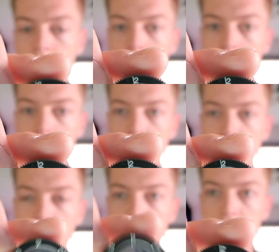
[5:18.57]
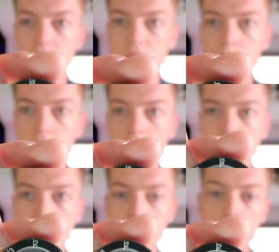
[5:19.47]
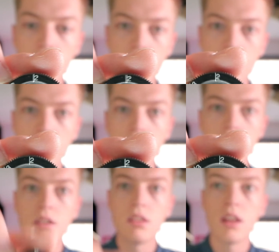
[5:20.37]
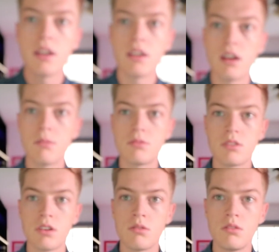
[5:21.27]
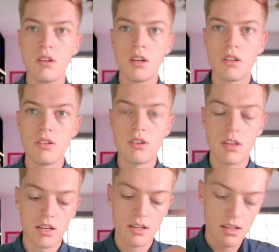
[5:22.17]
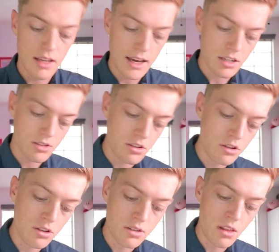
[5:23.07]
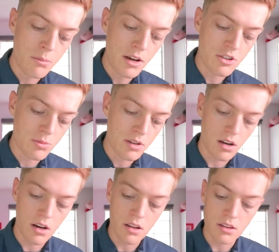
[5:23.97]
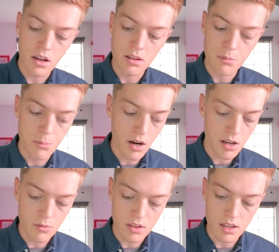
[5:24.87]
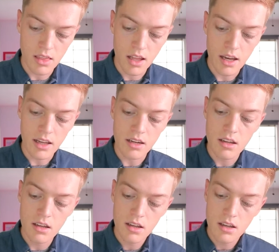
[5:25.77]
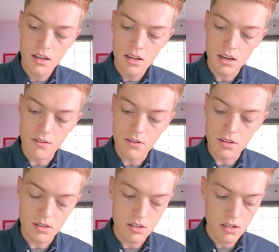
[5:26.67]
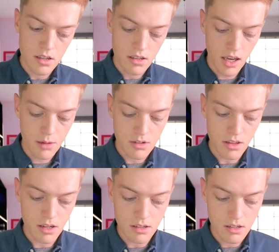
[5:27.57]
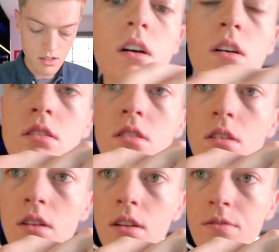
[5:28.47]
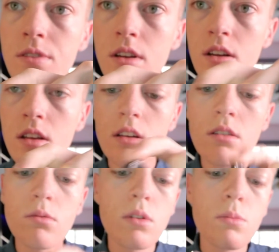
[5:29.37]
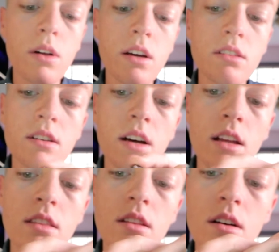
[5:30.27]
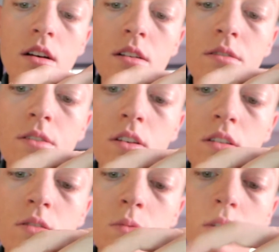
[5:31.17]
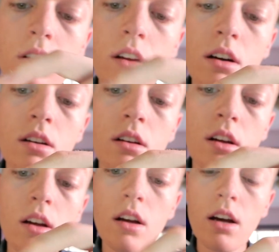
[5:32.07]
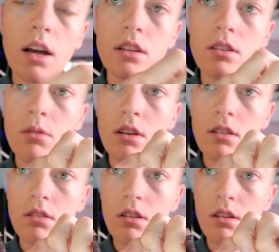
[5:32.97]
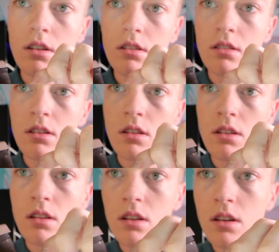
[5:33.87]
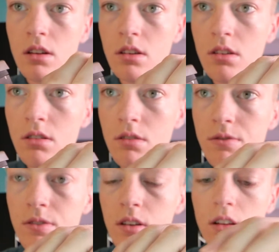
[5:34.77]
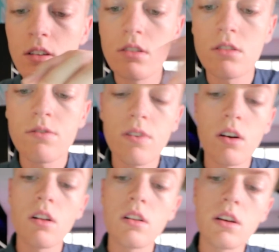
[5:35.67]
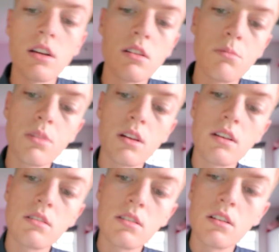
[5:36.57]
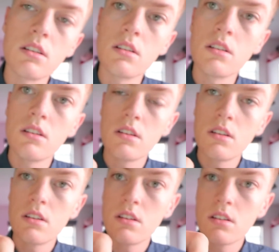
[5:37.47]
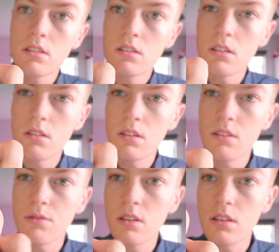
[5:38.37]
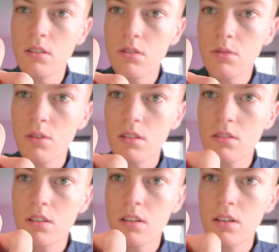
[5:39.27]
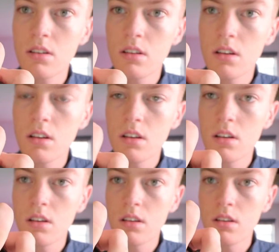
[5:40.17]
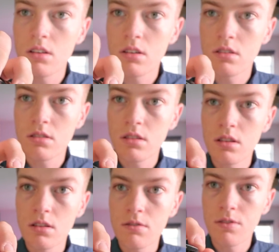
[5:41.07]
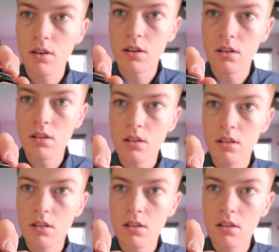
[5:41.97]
markings, and this is what is key to line it up, so you can actually use the measurement on the bottom with the line of your camera there. So infinity, we'll place it at the focus wheel there, and then you want to turn it till you feel it just fall into place here. So if we twist it, you'll see it fall.